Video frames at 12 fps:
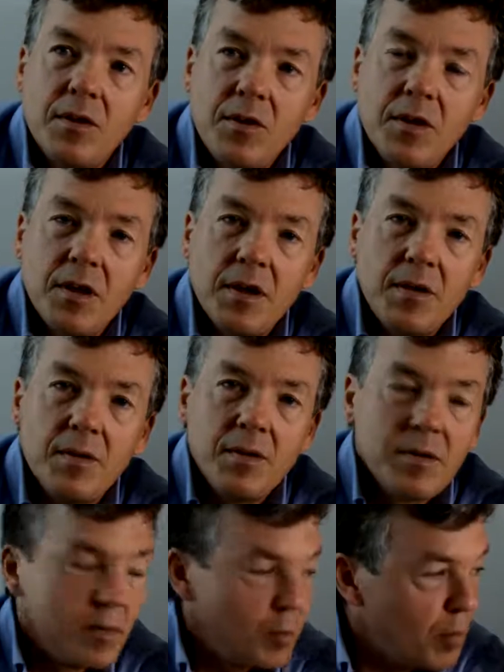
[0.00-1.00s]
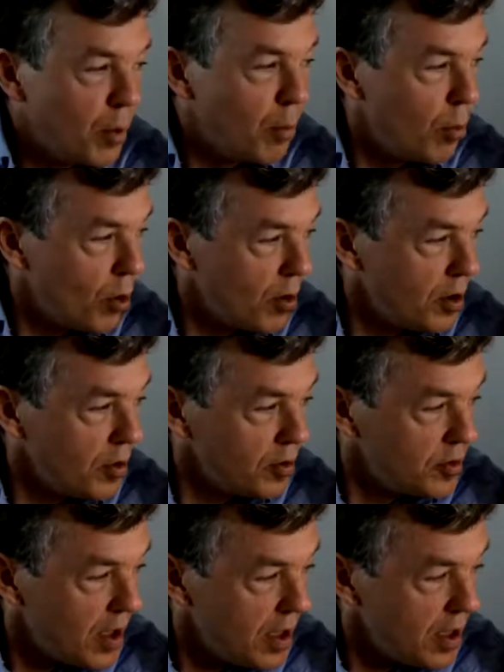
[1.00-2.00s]
Good. Memorial
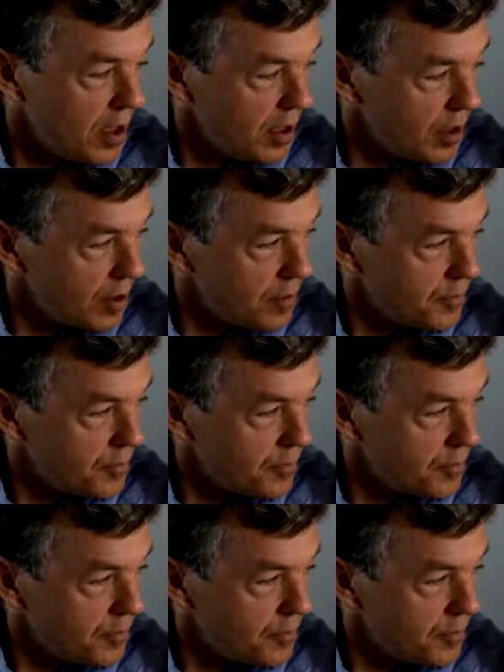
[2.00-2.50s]
Day,